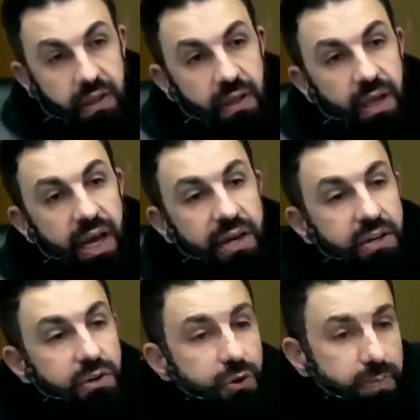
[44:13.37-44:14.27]
And a
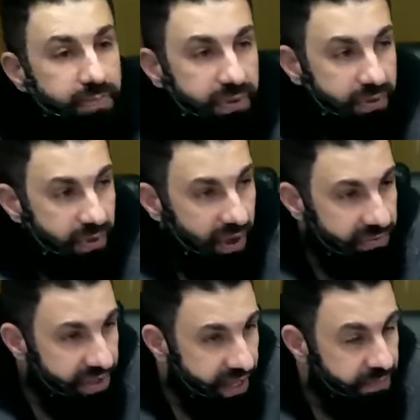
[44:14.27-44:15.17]
group of
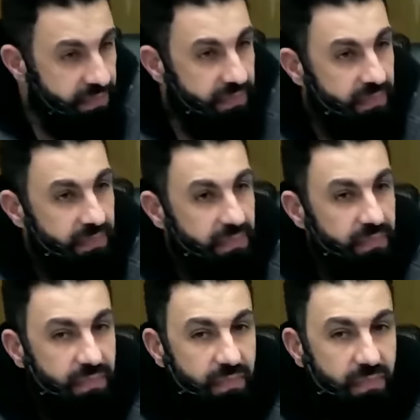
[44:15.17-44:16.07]
them
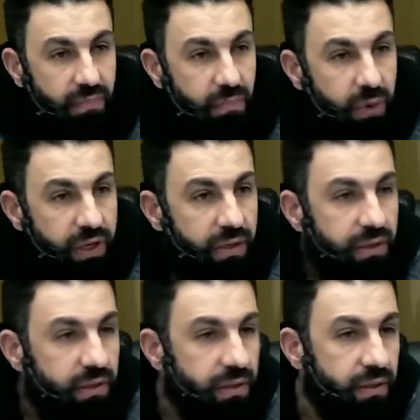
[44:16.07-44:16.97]

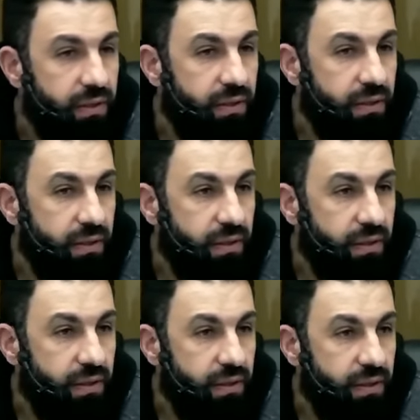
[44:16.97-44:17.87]
will
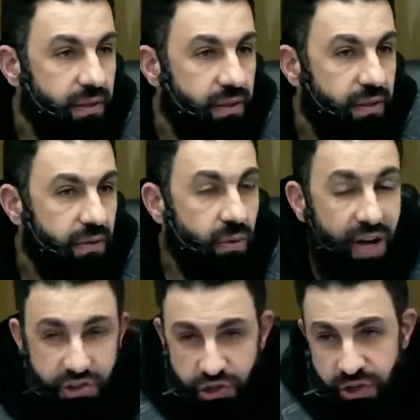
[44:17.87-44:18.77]

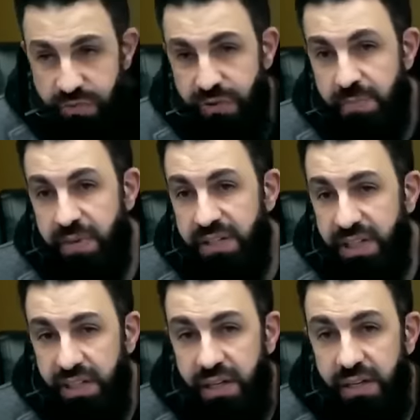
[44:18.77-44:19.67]
rush from
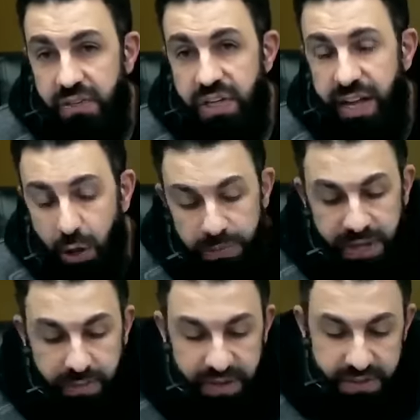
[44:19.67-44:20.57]
Medina to help
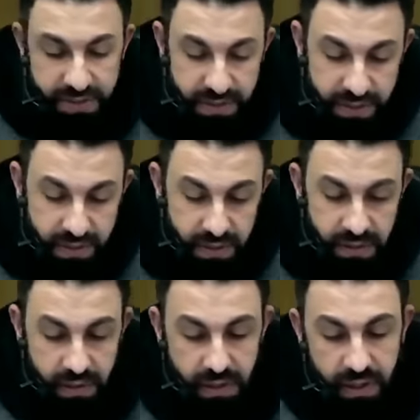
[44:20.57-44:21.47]
their brothers.
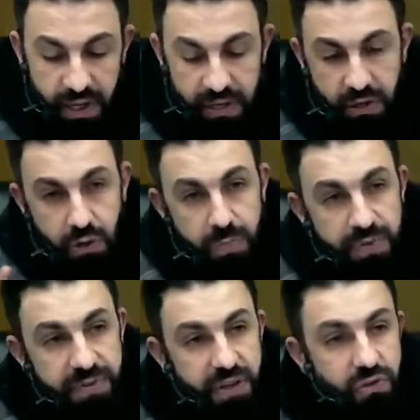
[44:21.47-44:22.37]
And a group
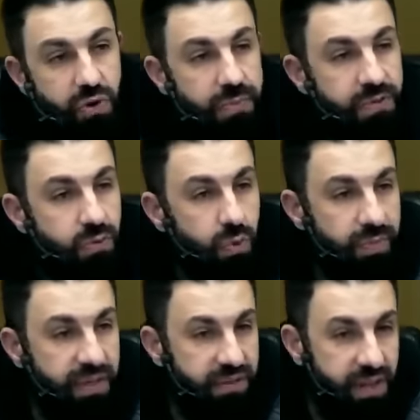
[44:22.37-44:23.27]
of those Romans will
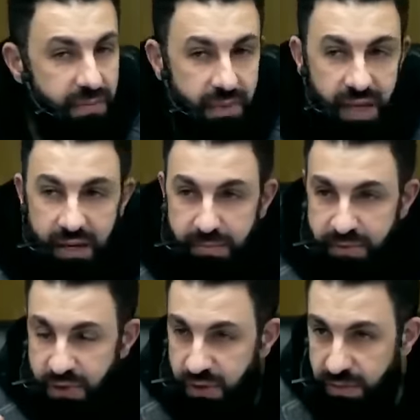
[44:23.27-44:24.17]
meet them at a
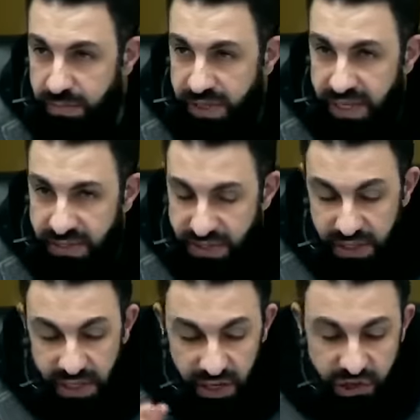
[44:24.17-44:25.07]
certain place
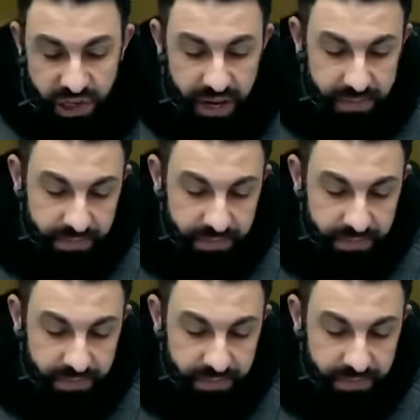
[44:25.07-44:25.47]
near Asham.